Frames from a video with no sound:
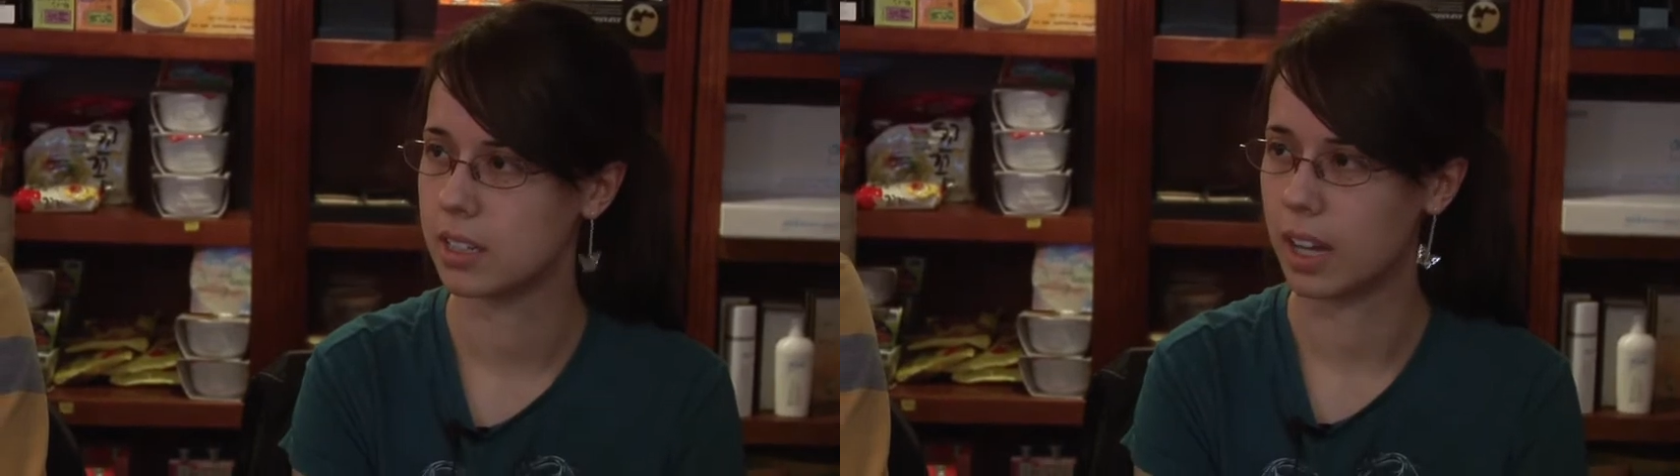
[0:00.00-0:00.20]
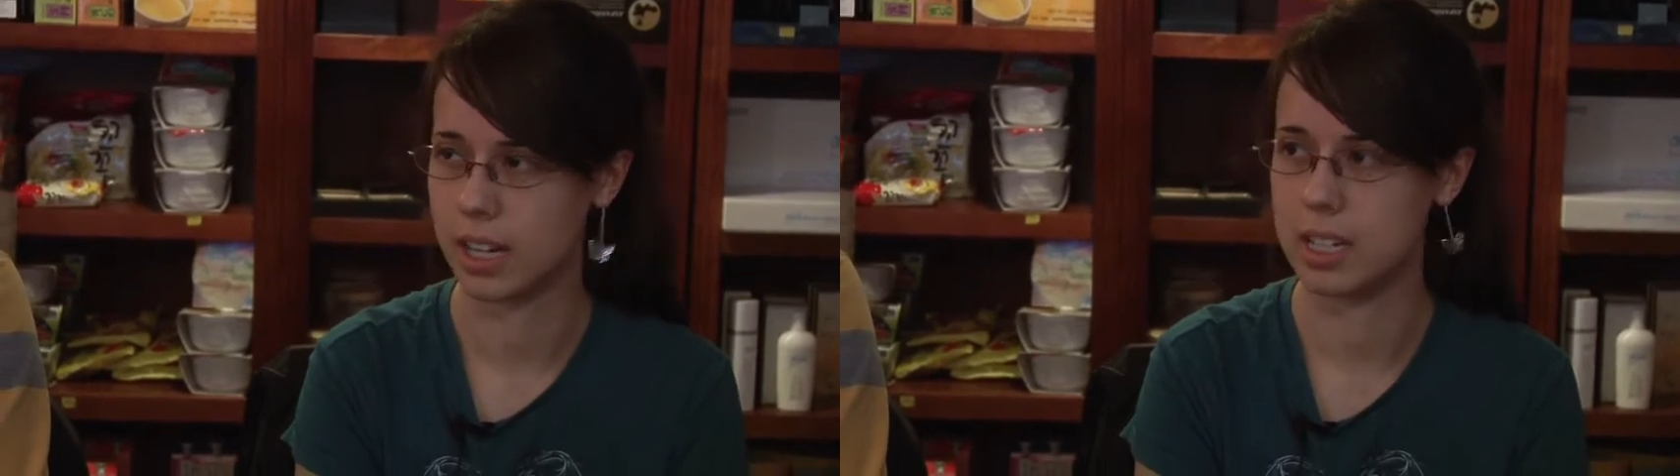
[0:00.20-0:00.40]

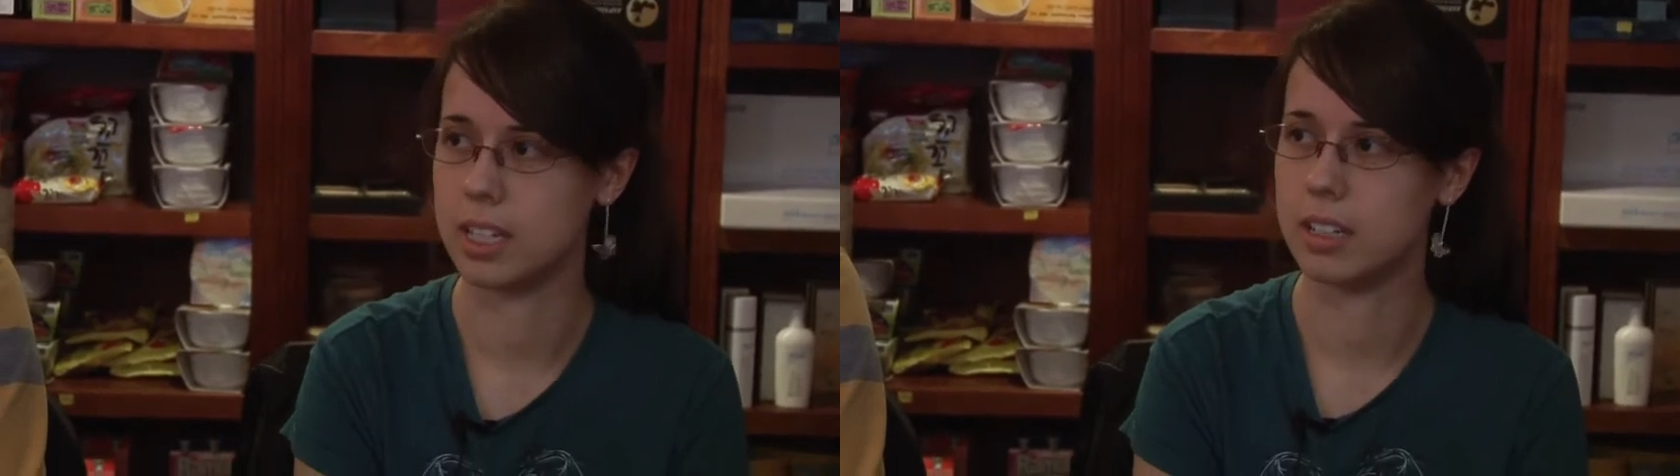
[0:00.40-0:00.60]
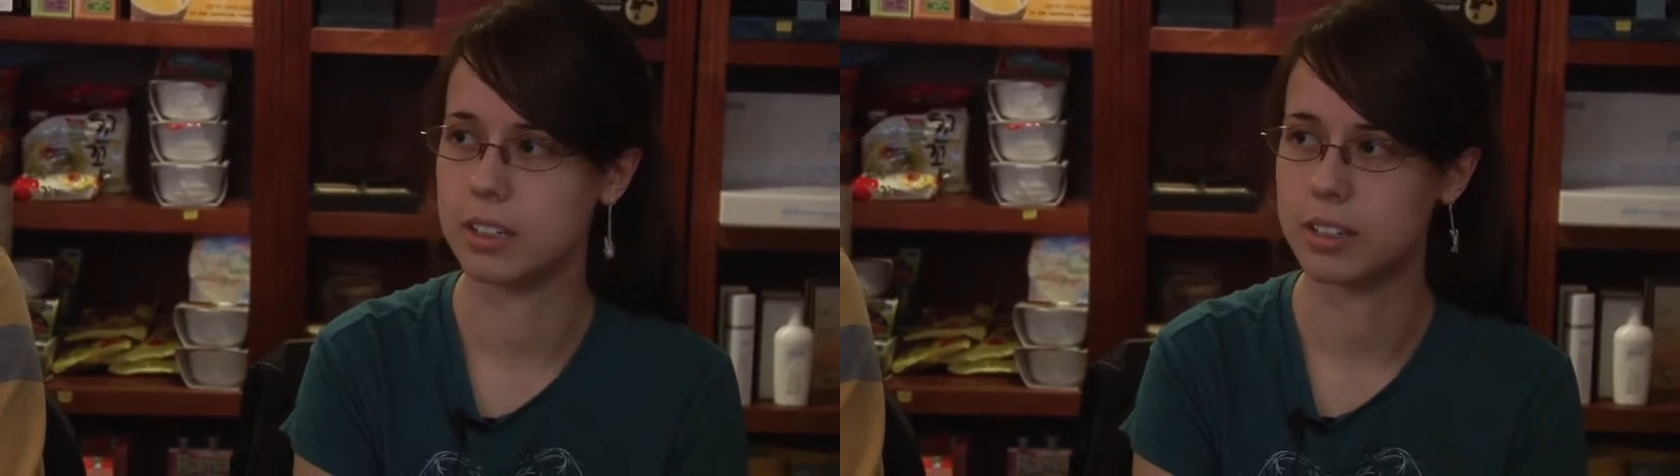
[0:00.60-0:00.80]

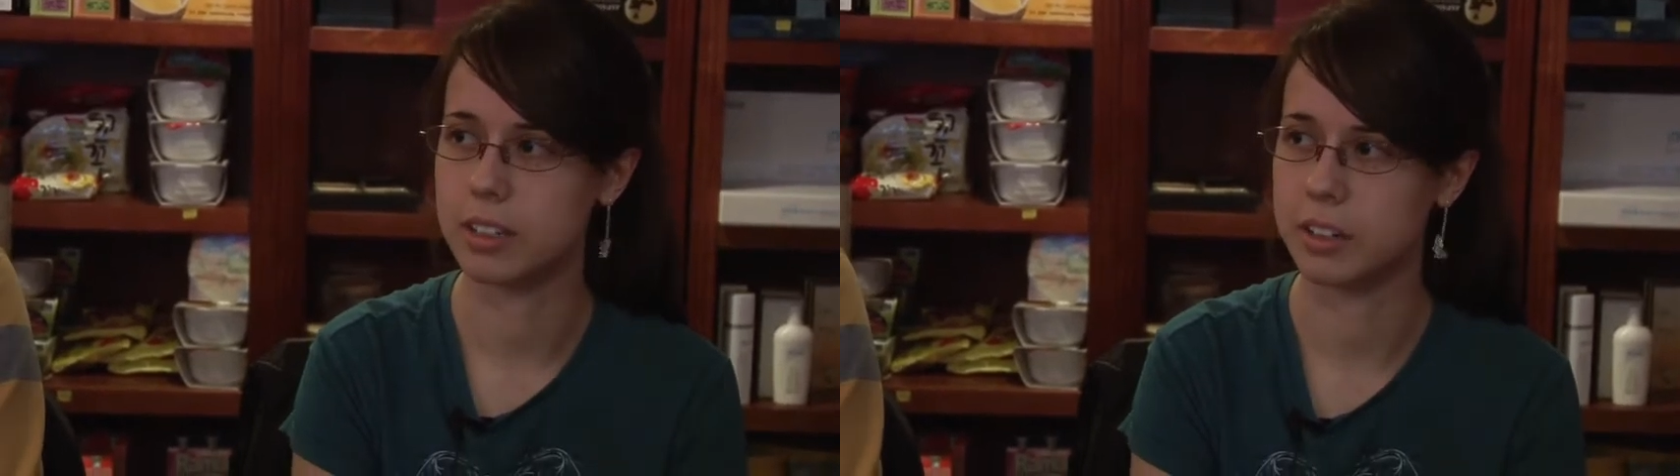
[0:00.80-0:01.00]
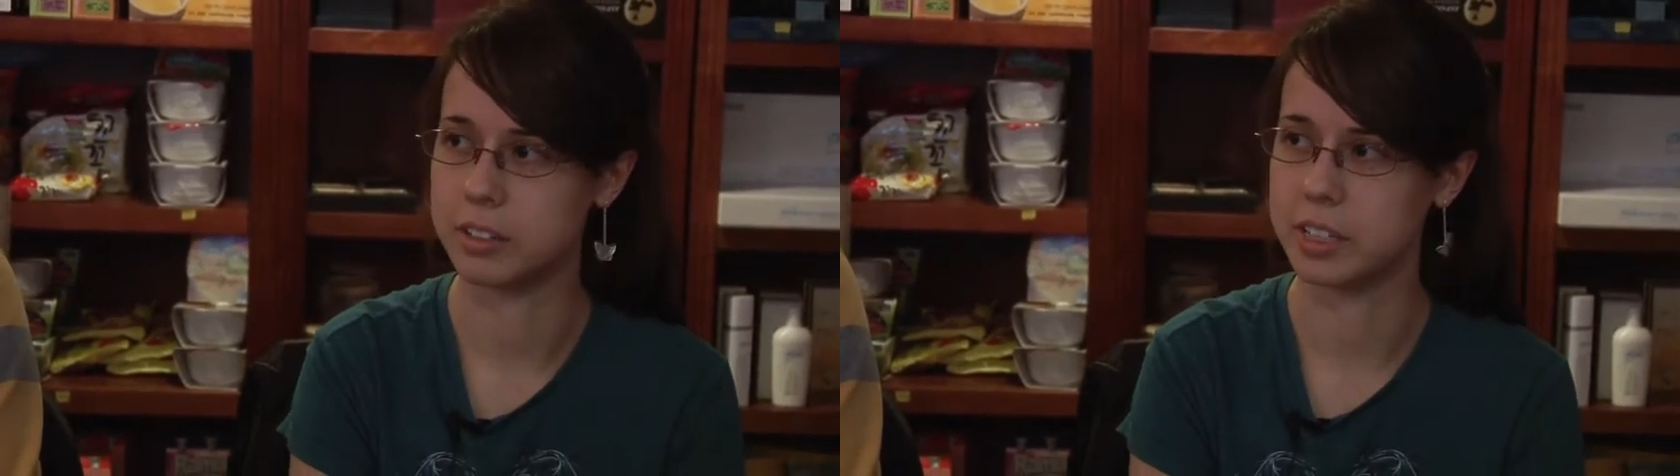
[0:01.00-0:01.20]
any
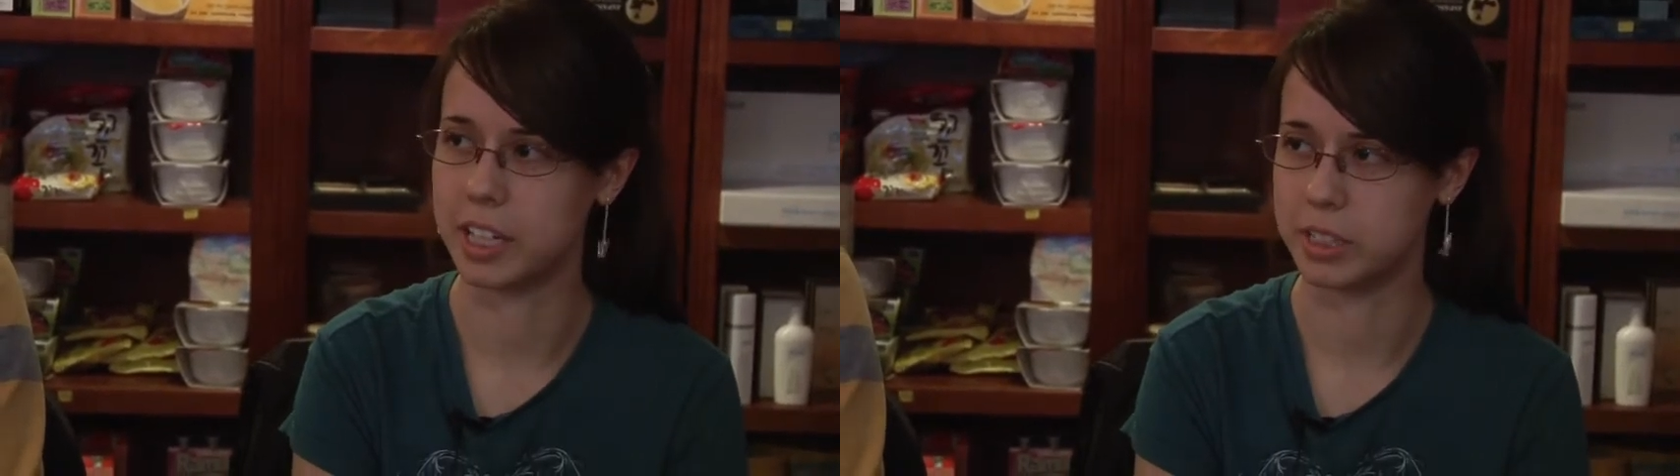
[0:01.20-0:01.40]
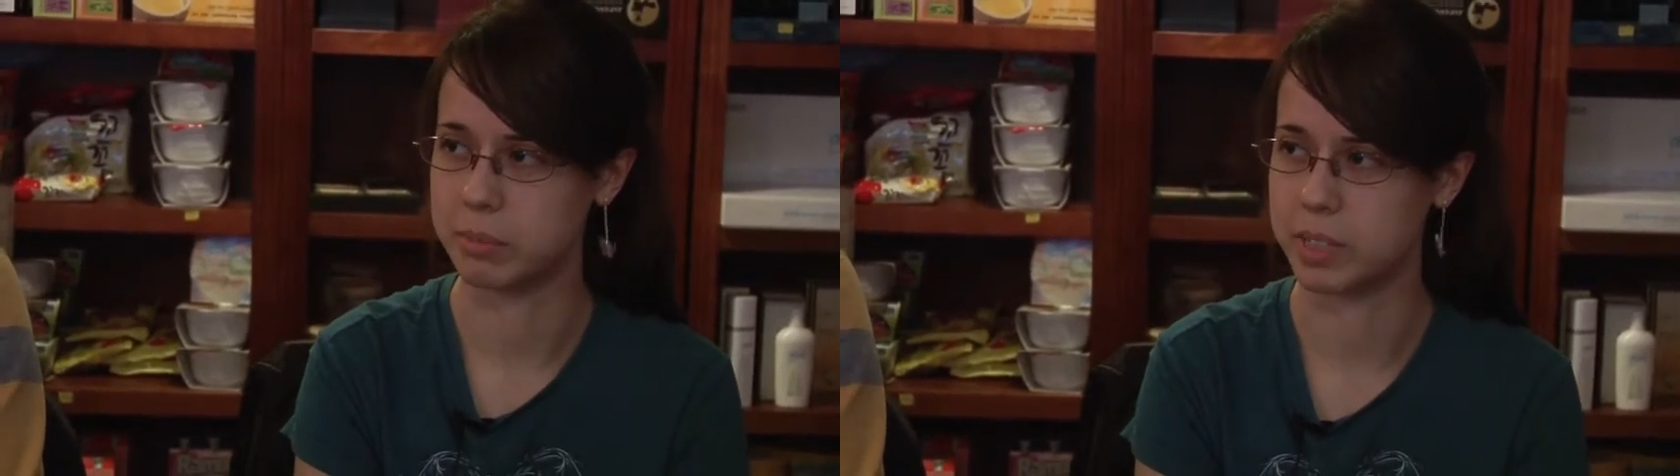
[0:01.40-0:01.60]
other
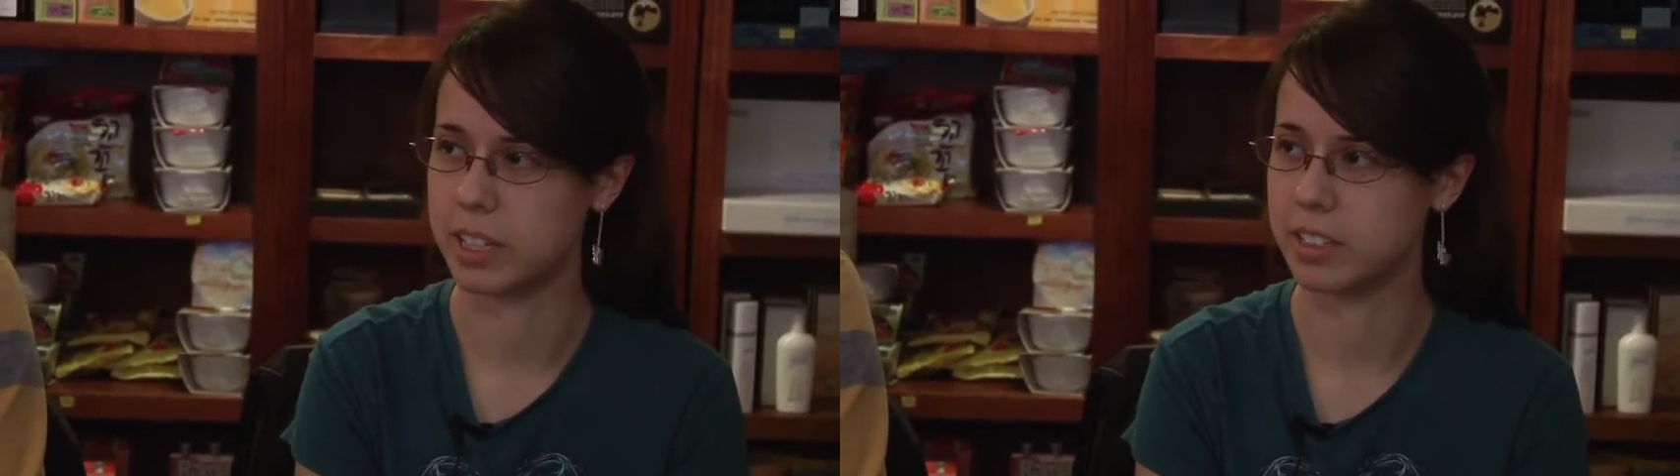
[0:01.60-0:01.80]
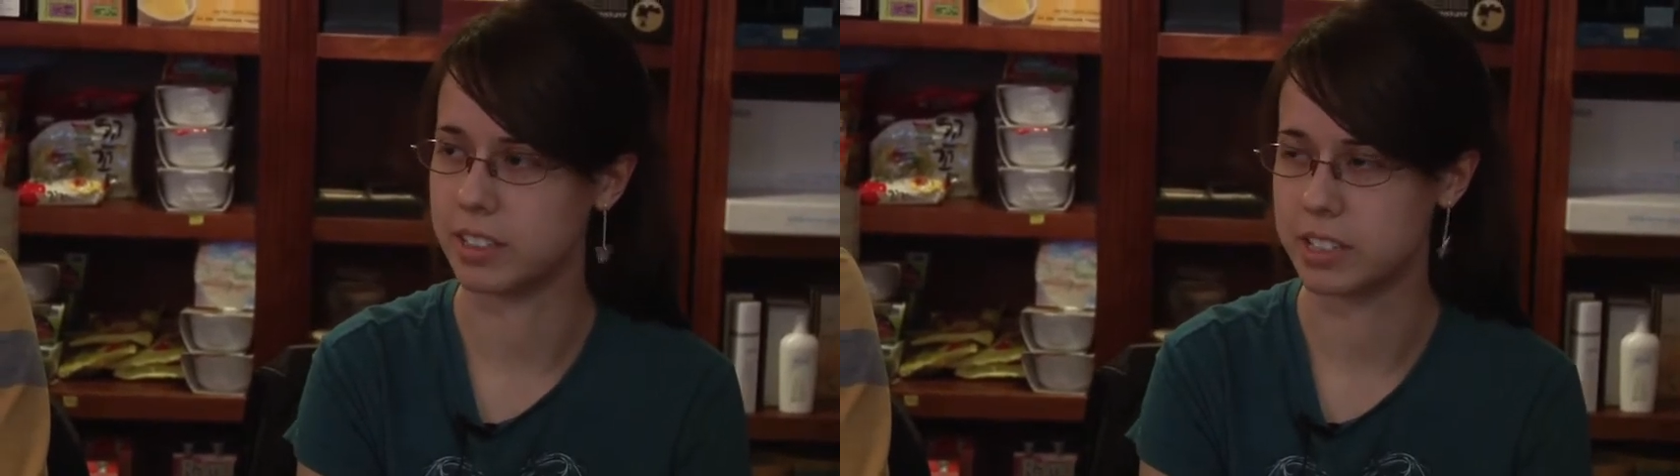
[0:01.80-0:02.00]
help in
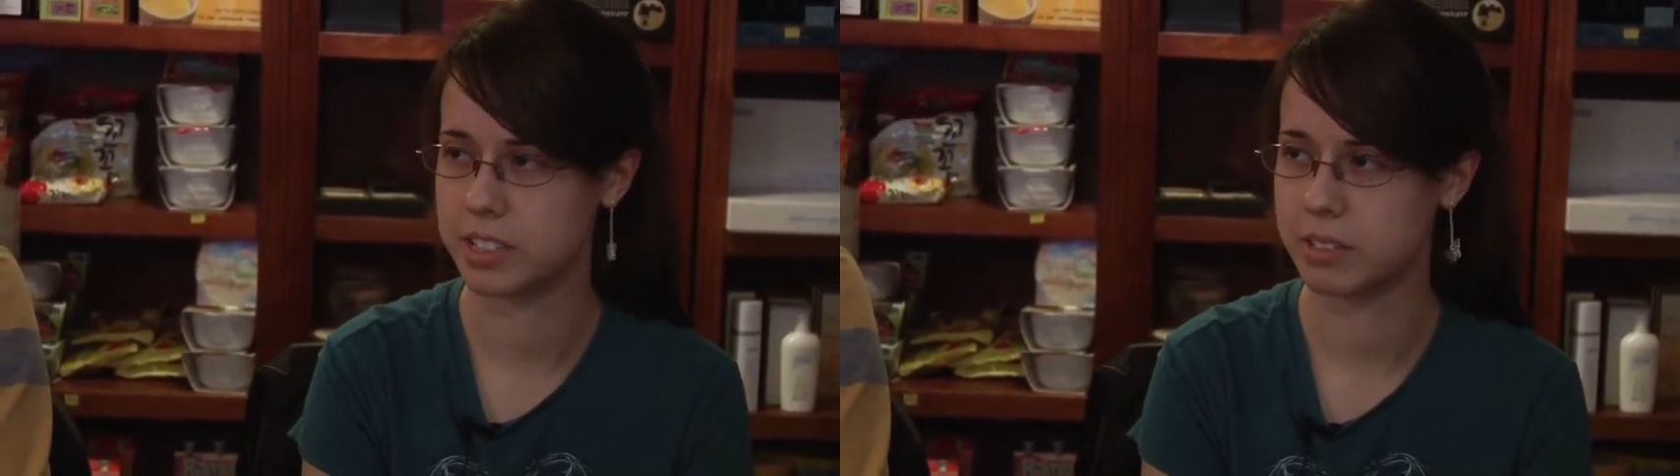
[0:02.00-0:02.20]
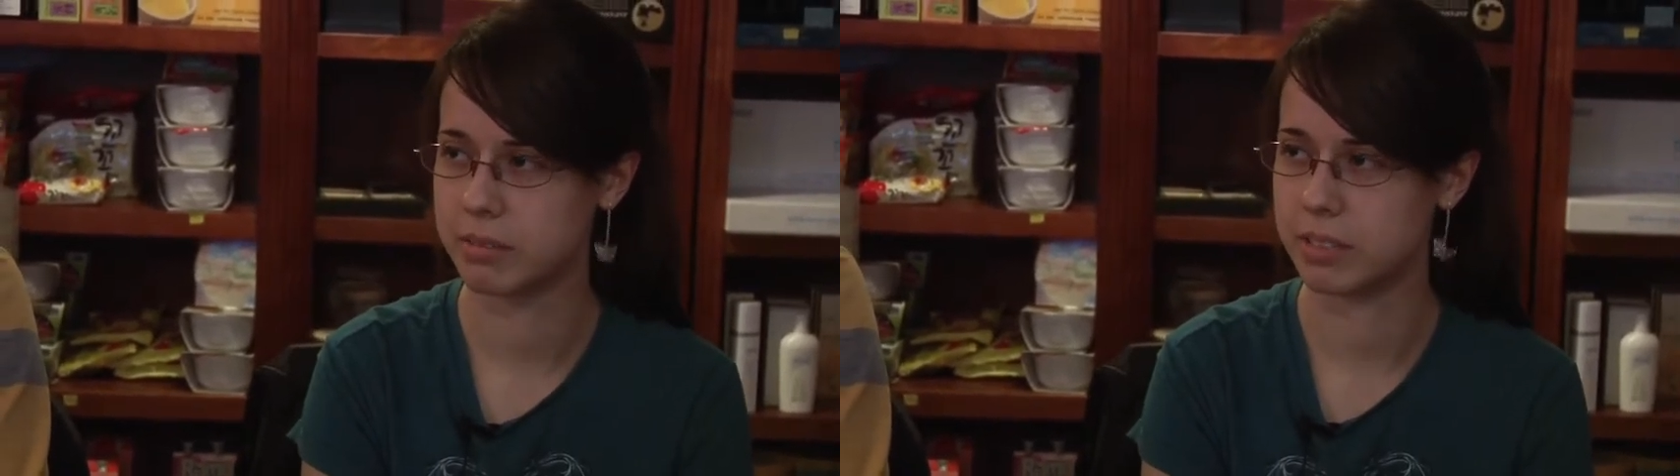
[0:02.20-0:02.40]
English.